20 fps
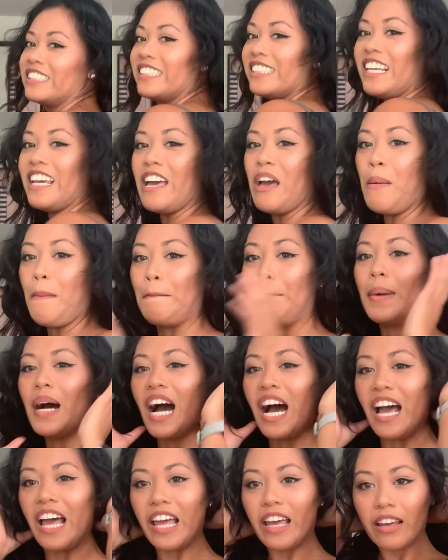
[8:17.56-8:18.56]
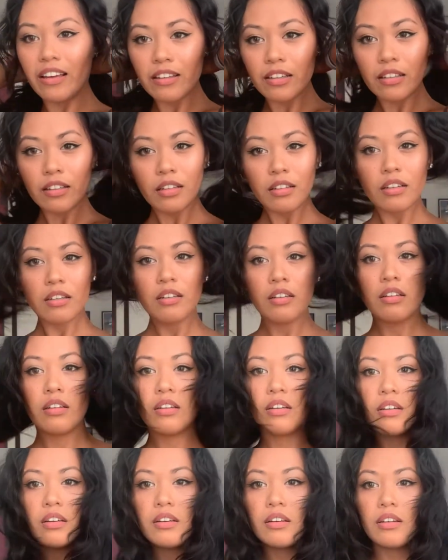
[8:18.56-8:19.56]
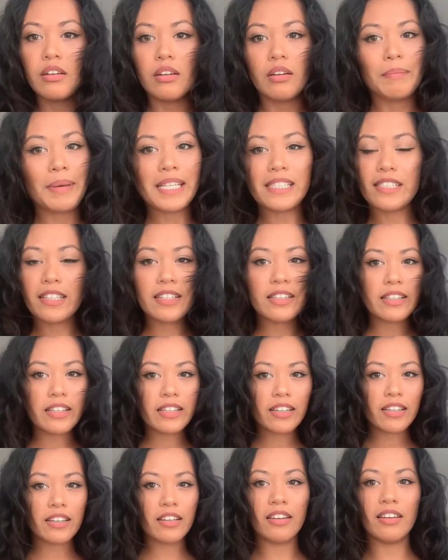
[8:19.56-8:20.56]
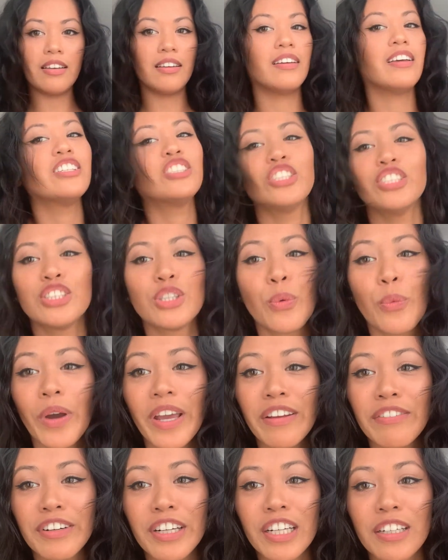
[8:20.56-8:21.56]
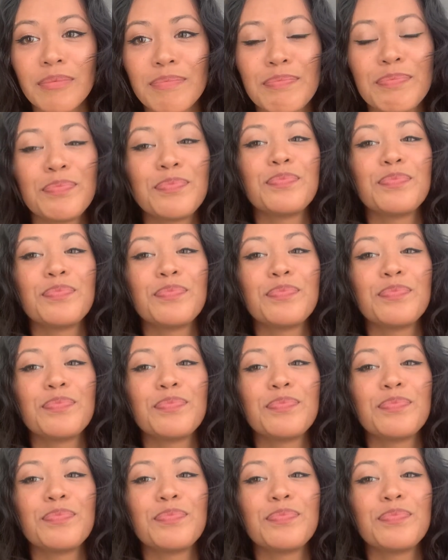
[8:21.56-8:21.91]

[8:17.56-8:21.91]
see it, but basically it's just a waver.